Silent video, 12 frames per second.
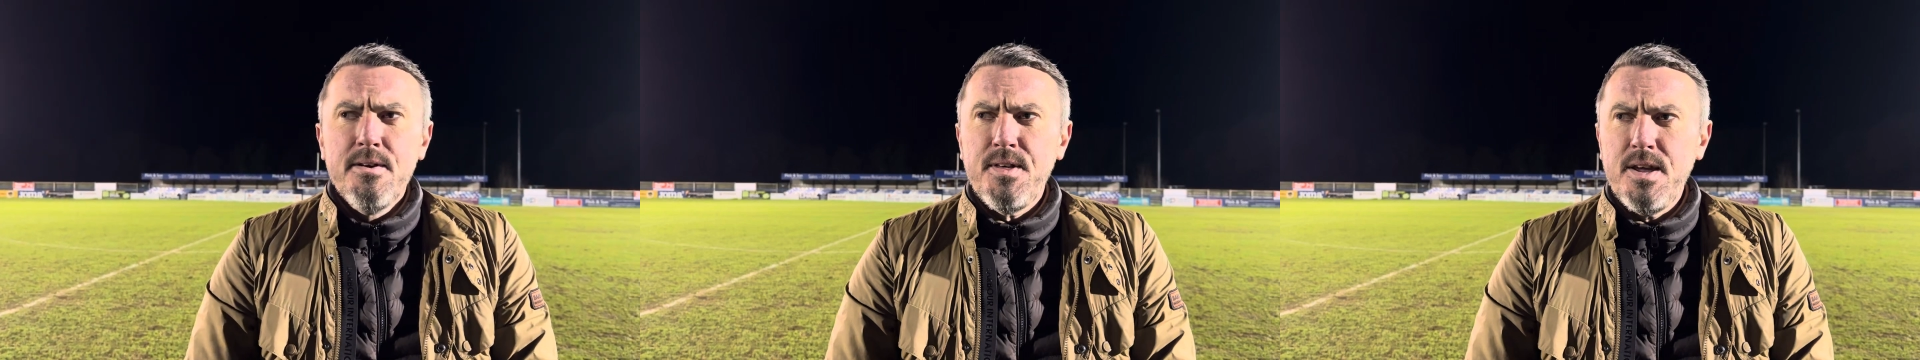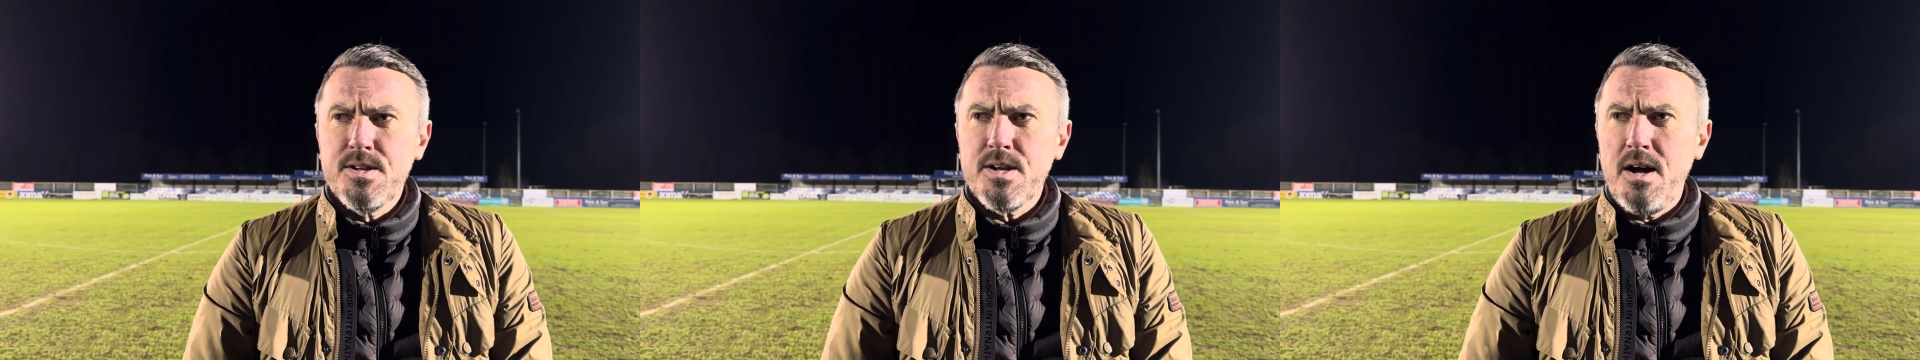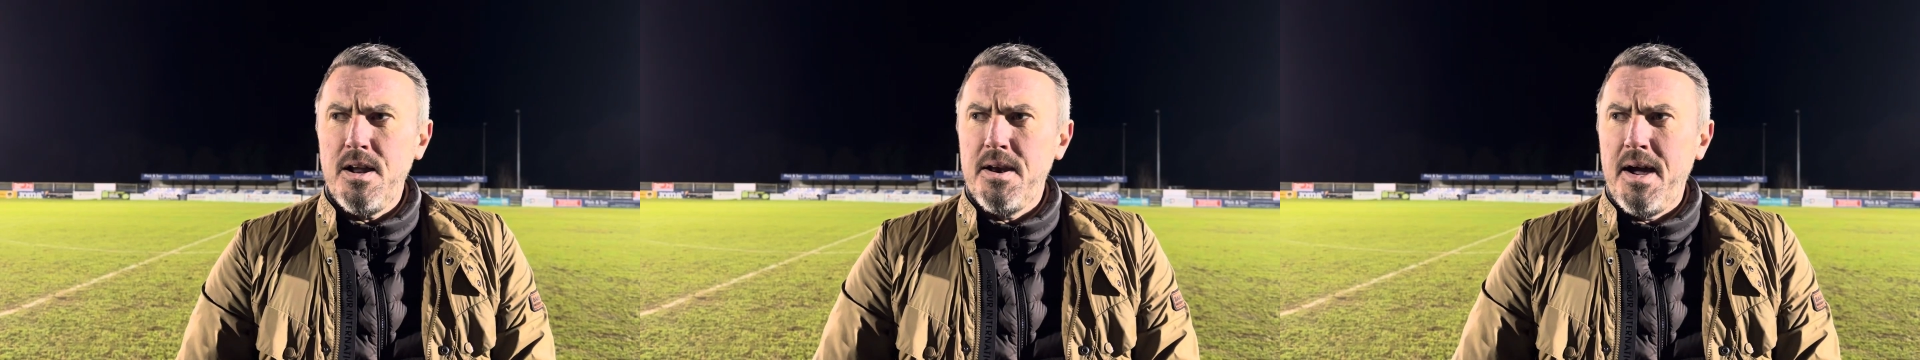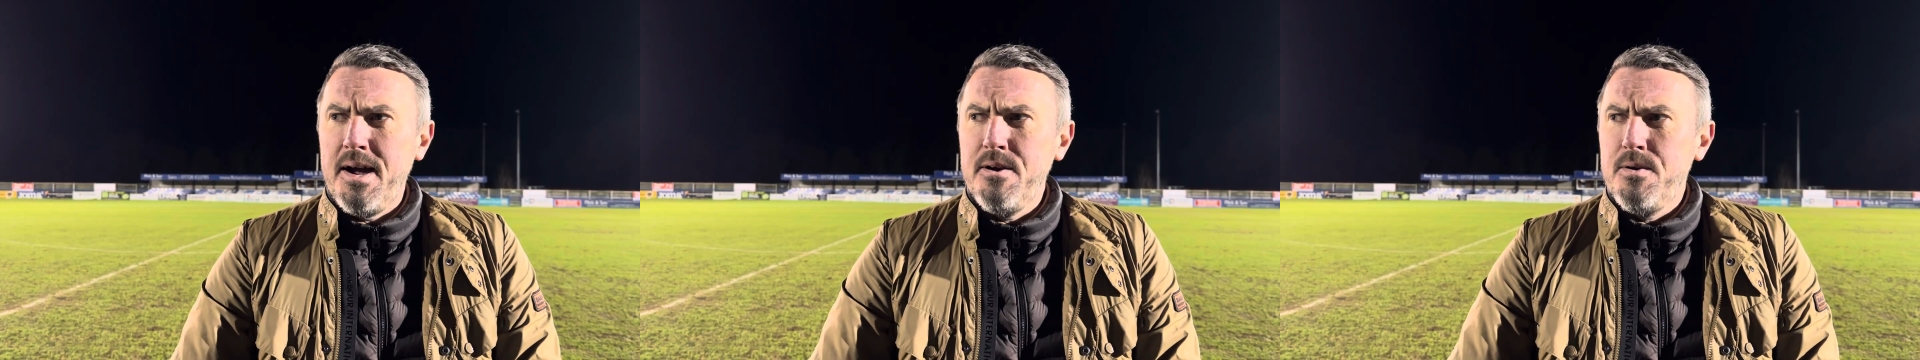Things are not
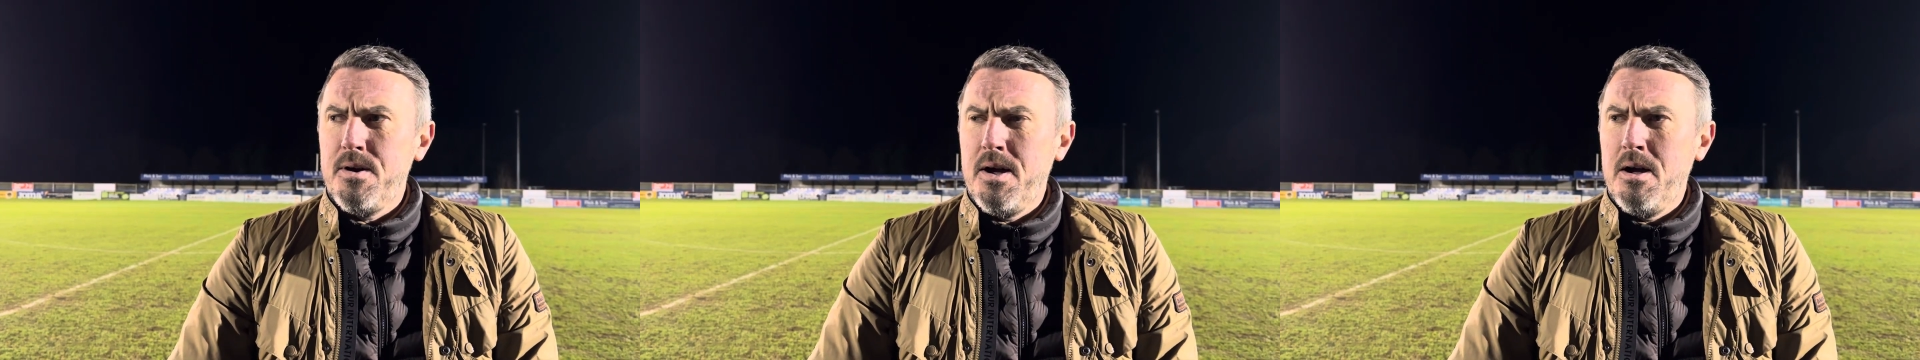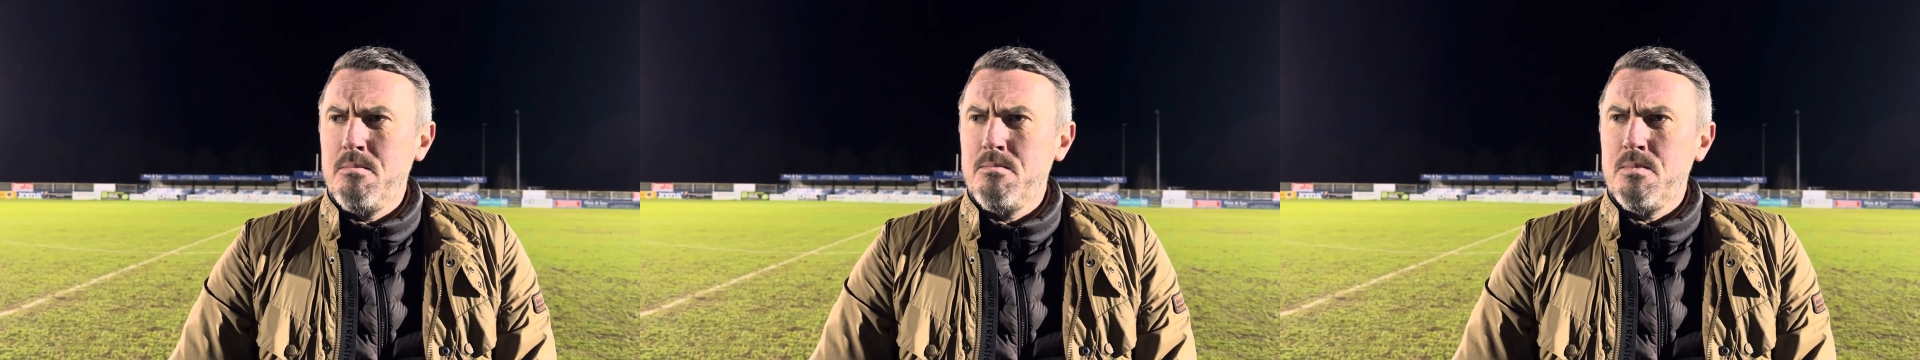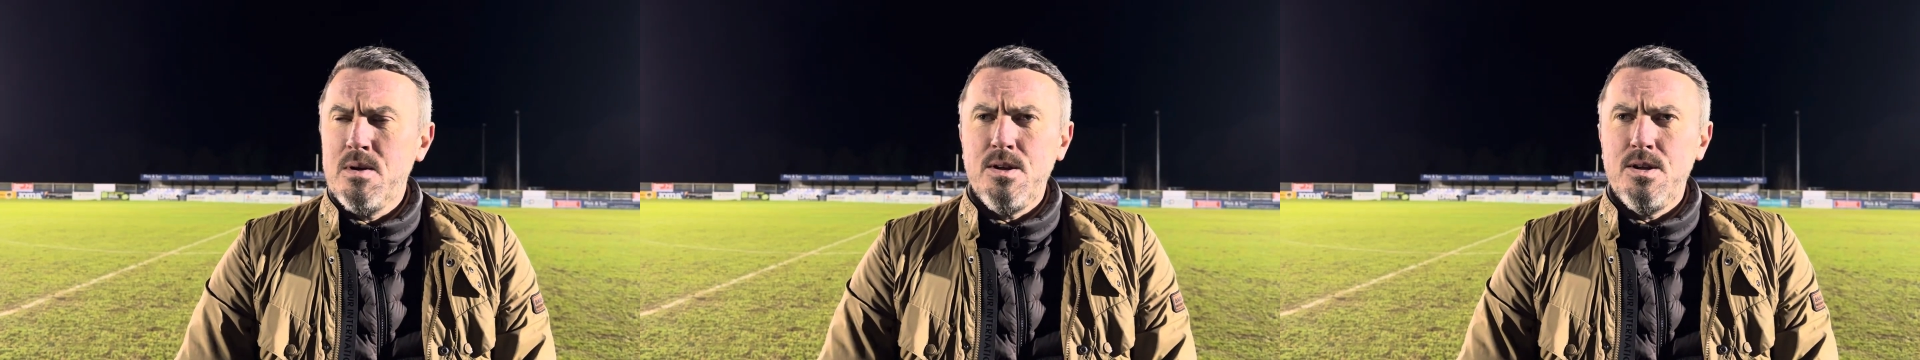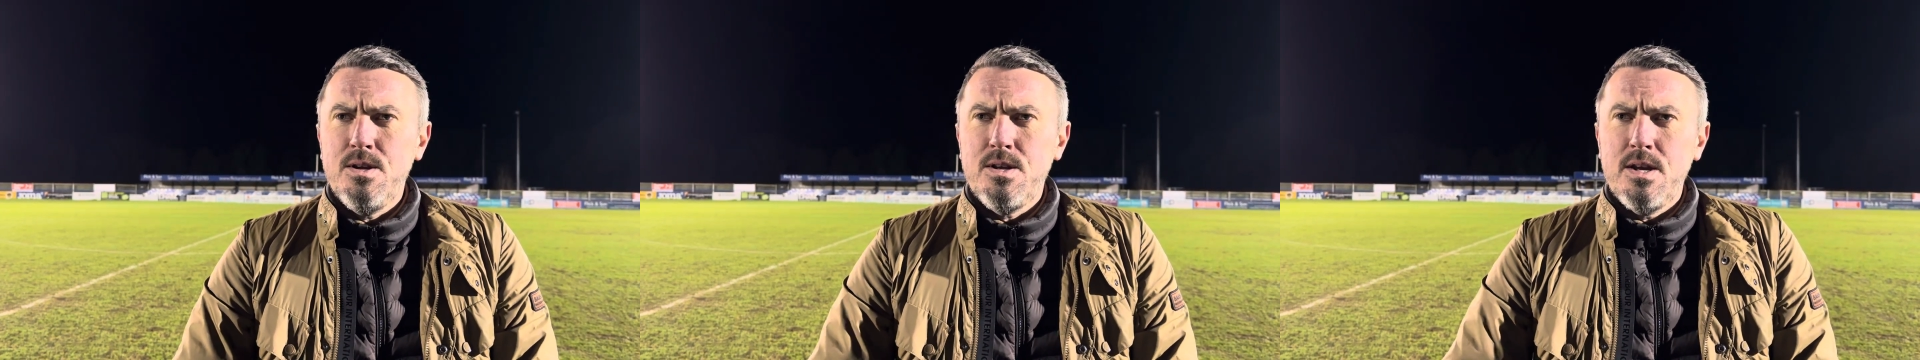now. Um,
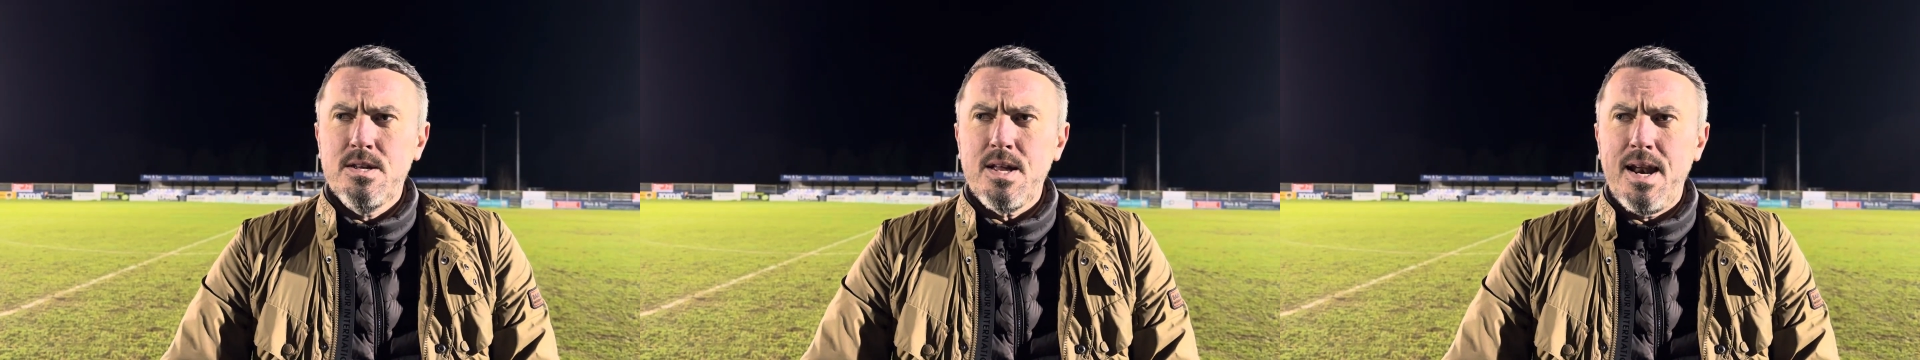it's